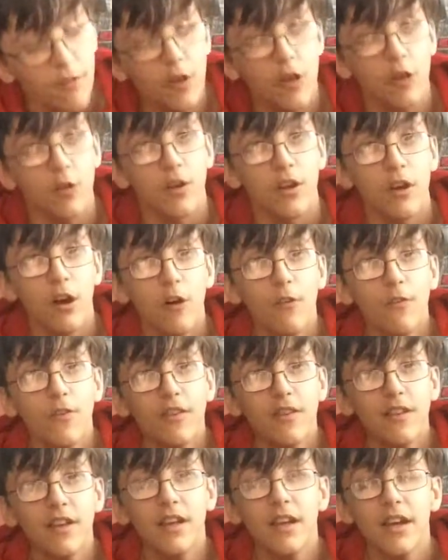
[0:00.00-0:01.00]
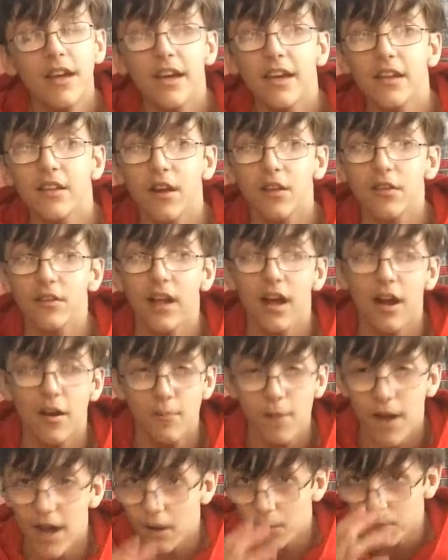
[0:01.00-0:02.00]
Fury. Obviously, he doesn't
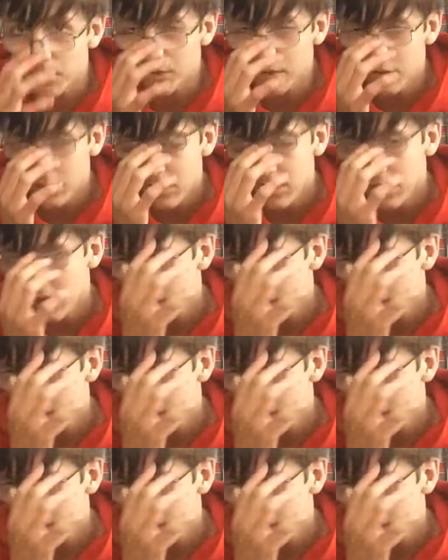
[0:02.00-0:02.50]
have powers,